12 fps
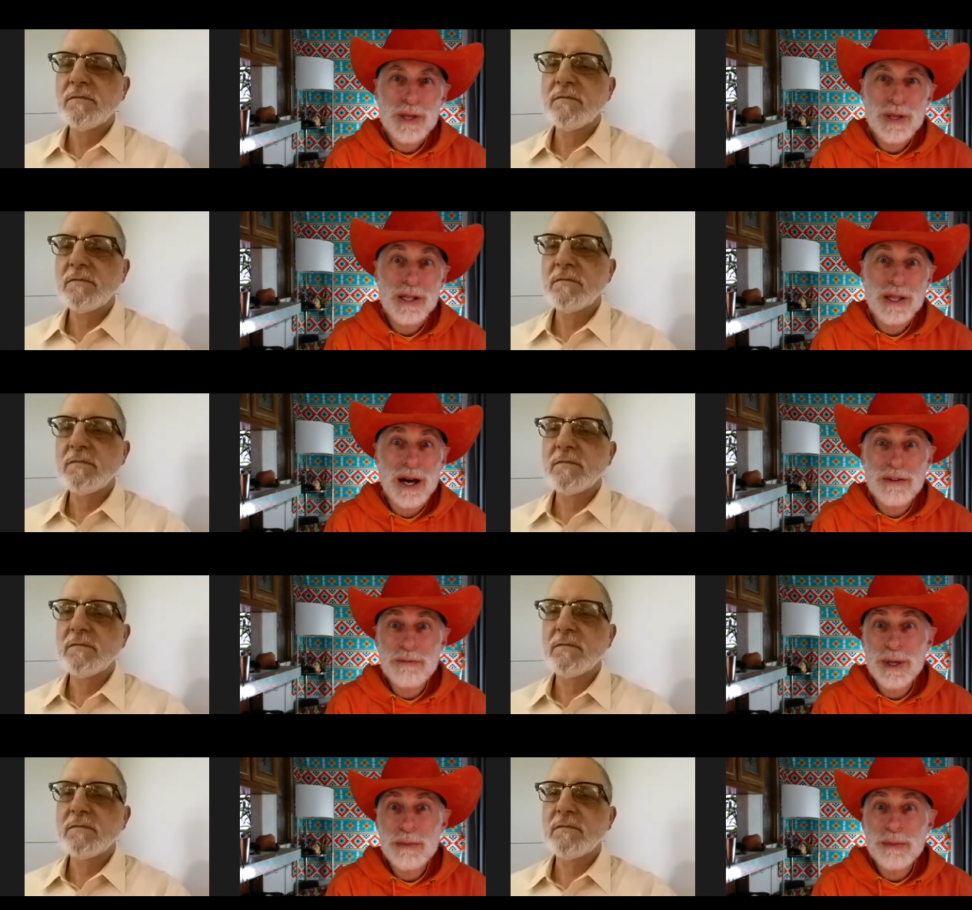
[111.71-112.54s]
Speaker 1: a lot
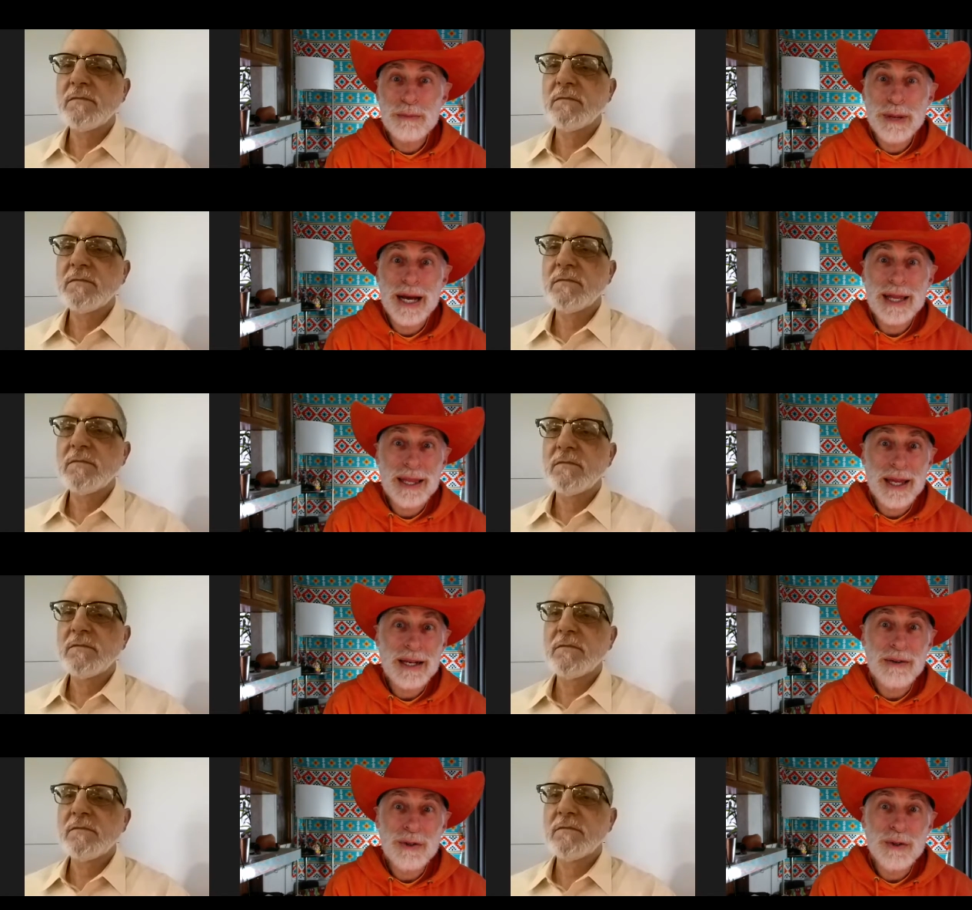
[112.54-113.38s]
of people back
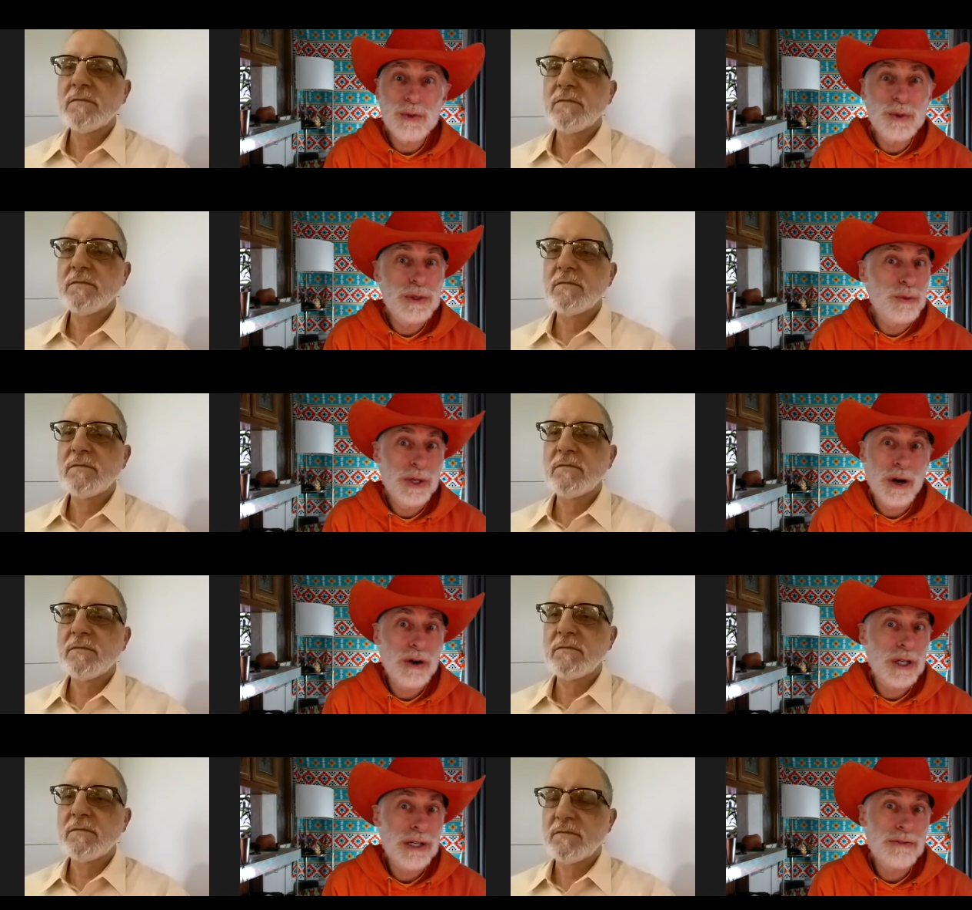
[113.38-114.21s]
then, we
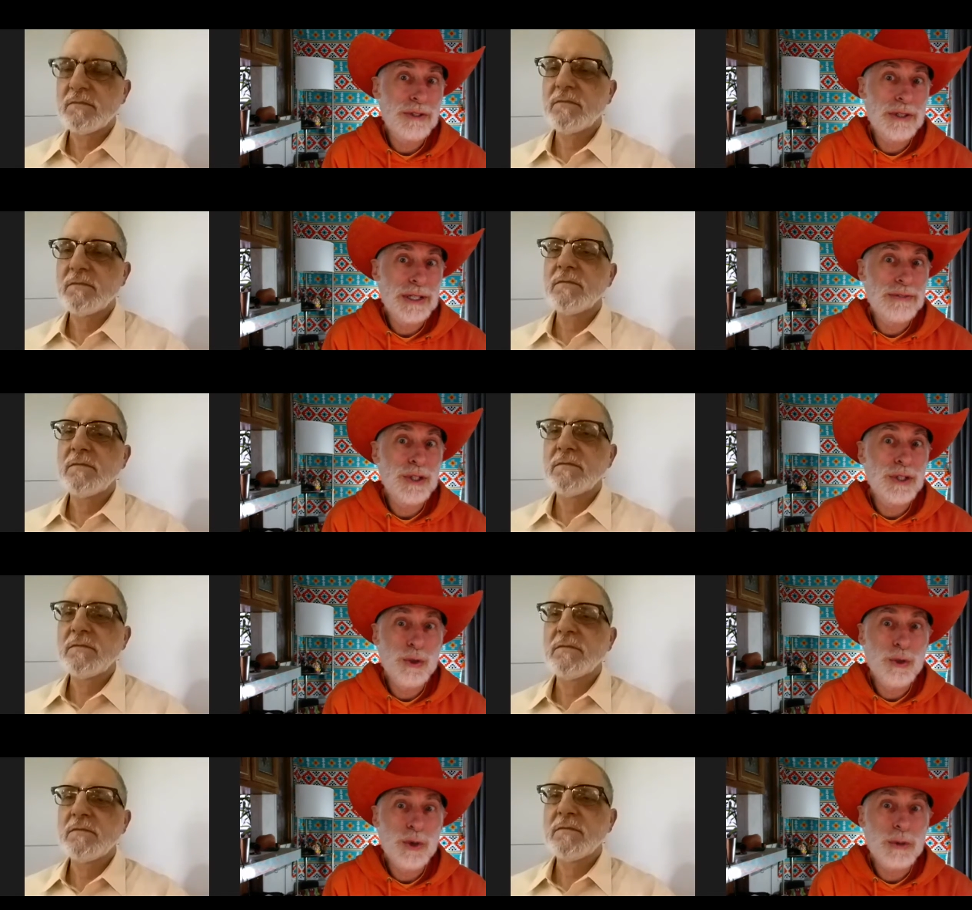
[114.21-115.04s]
hardly ever even
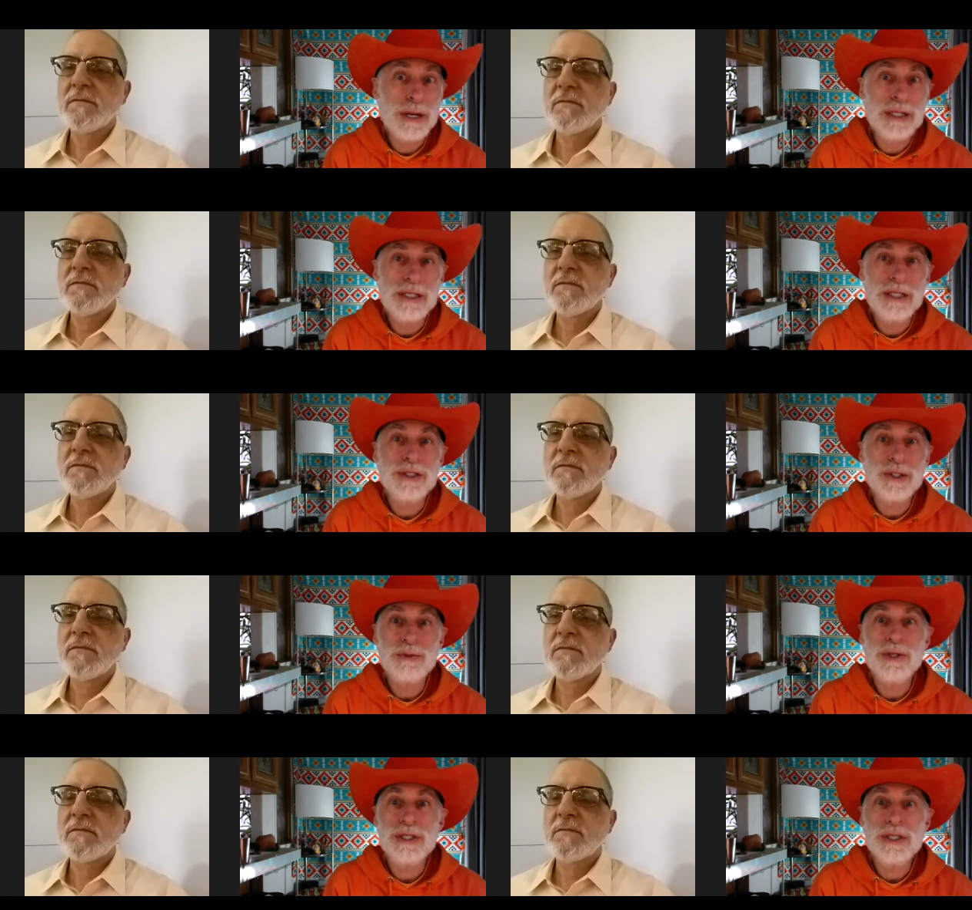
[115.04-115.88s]
knew what meditation
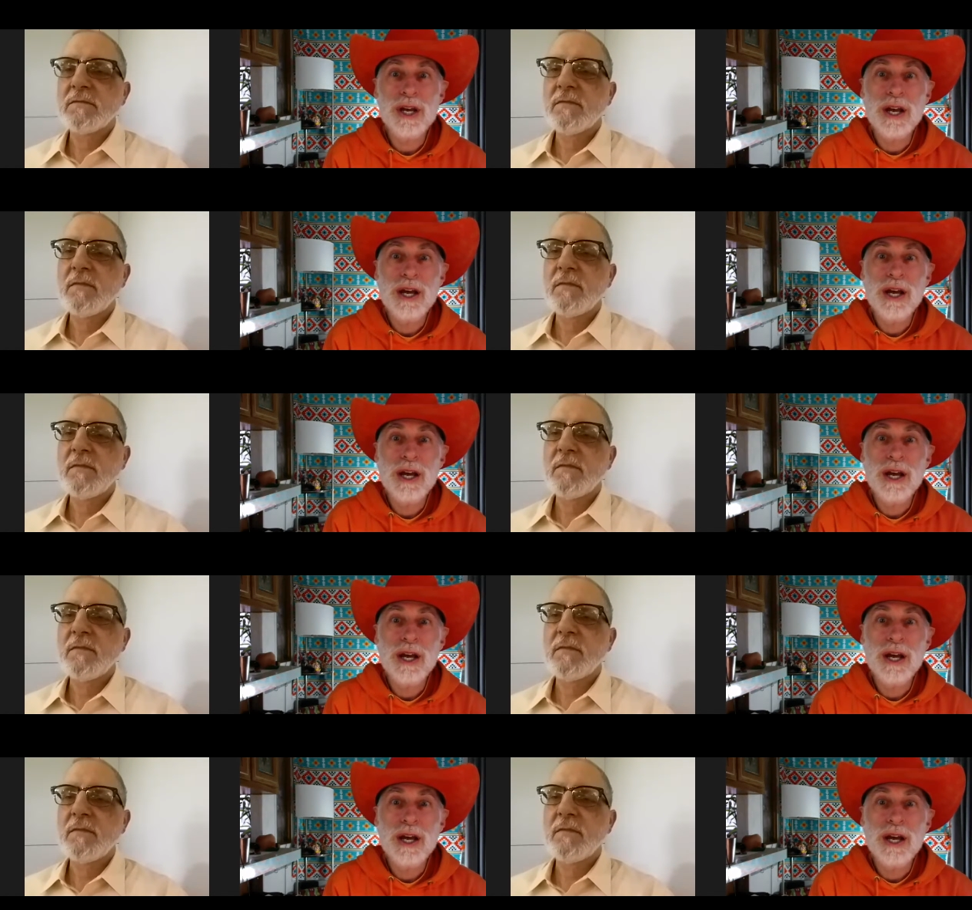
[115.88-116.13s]
was.